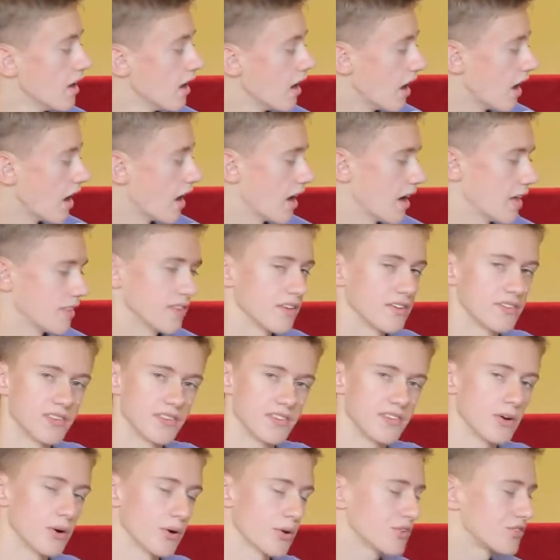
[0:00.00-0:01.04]
And this
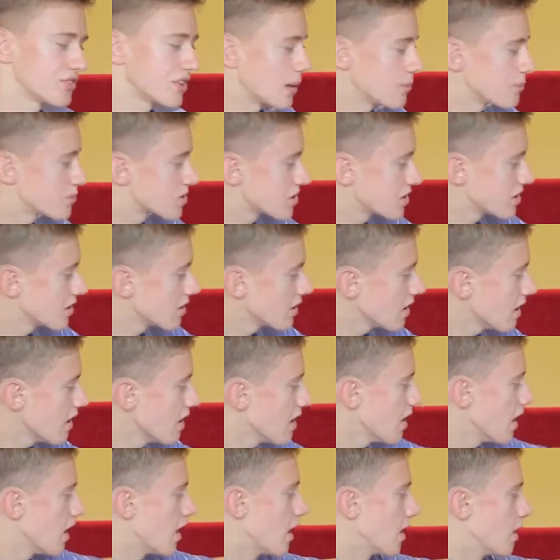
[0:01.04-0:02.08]
is no exception.
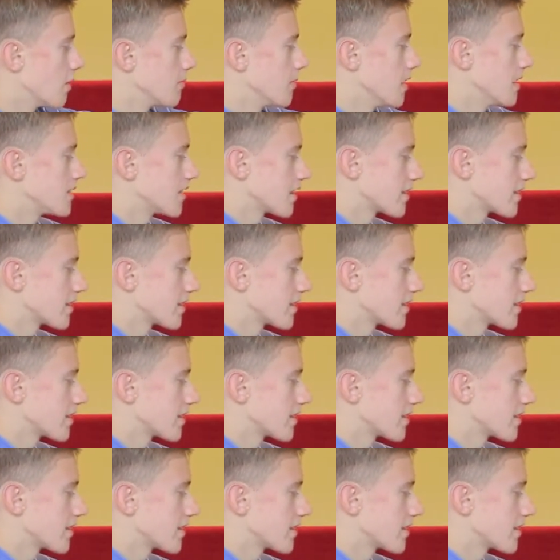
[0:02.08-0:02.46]
It